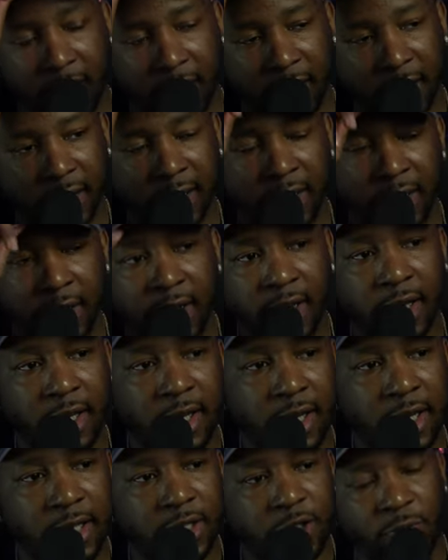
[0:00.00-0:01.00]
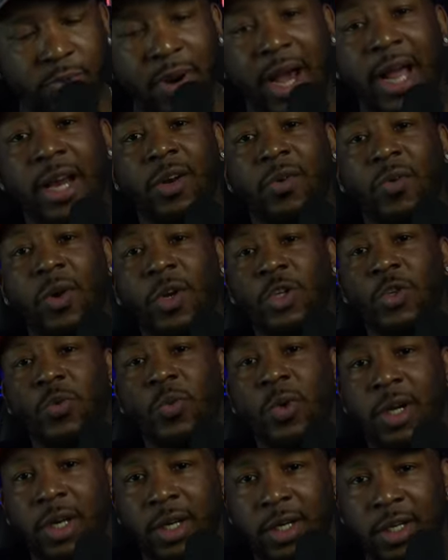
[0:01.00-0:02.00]
and this is probably the
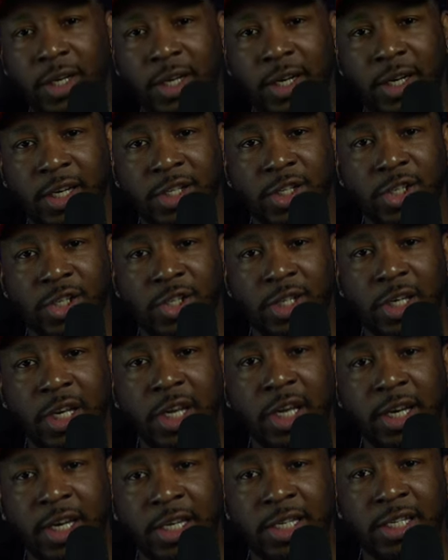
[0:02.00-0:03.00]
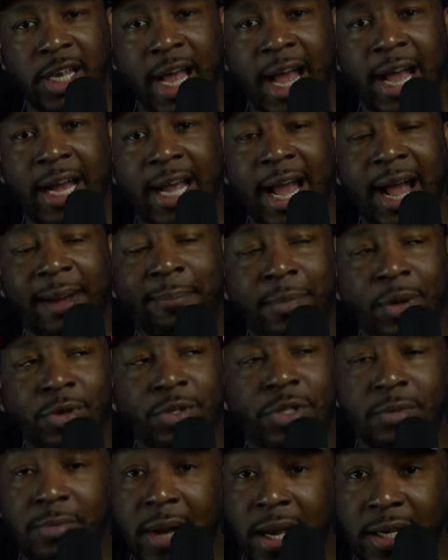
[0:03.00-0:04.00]
worst one, and this is this is how I got
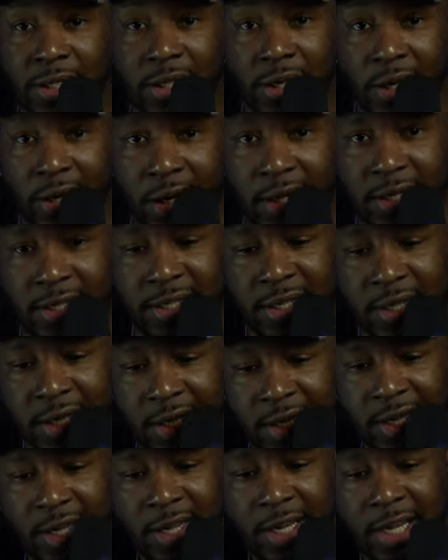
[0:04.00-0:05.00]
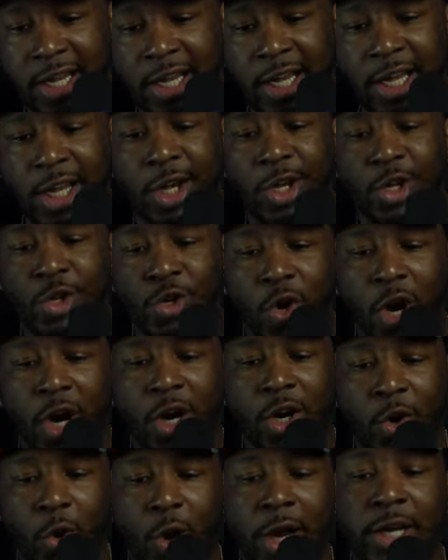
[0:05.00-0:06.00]
most of my scars.
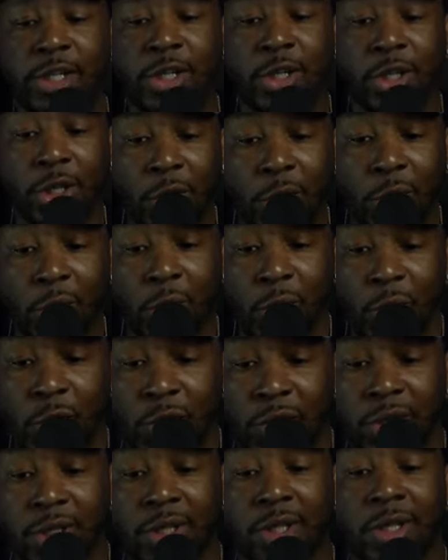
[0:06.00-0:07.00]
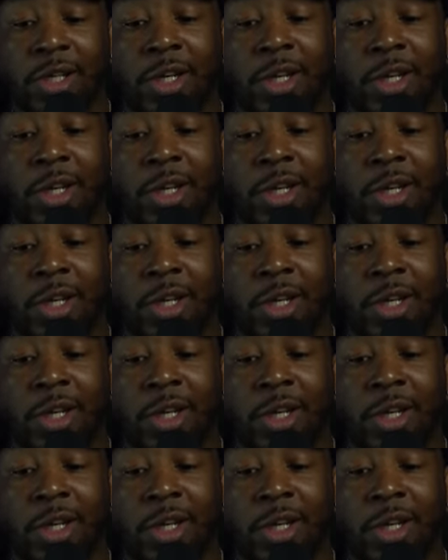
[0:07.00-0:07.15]
You are going to lose